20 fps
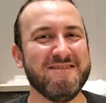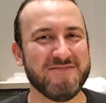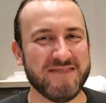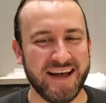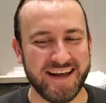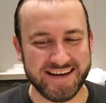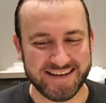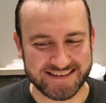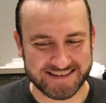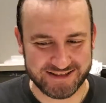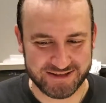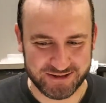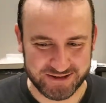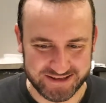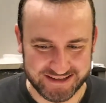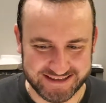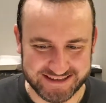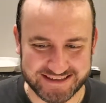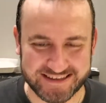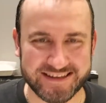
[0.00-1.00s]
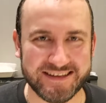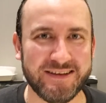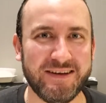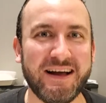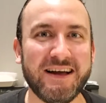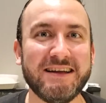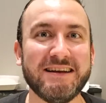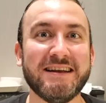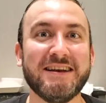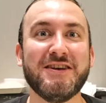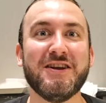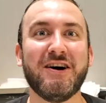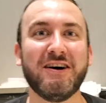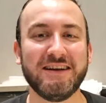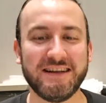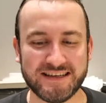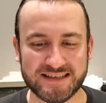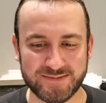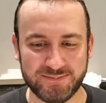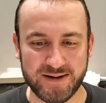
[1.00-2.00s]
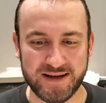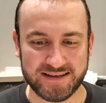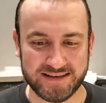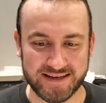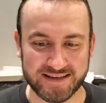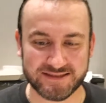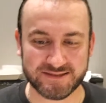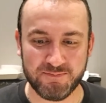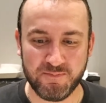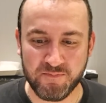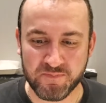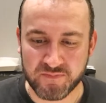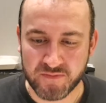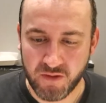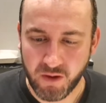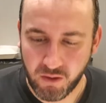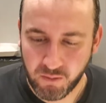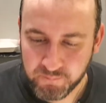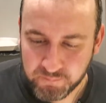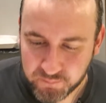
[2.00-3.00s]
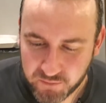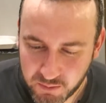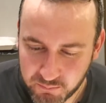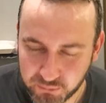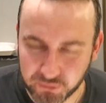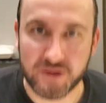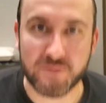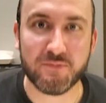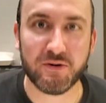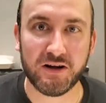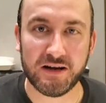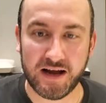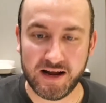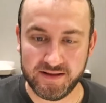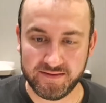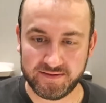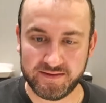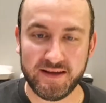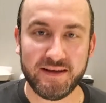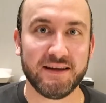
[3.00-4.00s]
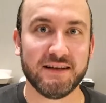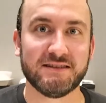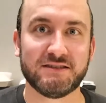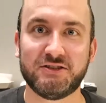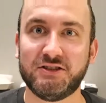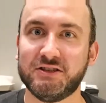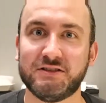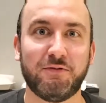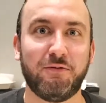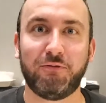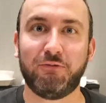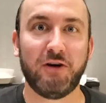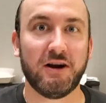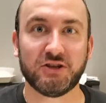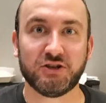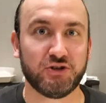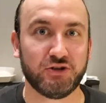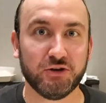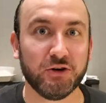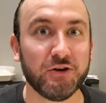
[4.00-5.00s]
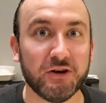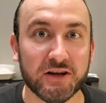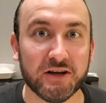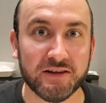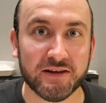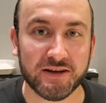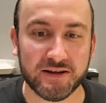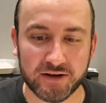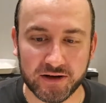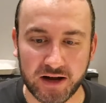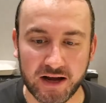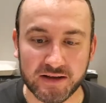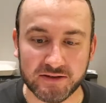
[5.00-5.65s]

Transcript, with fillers: that is durian to the. I did not expect it's pretty much. I think it's just fresh durian in there. I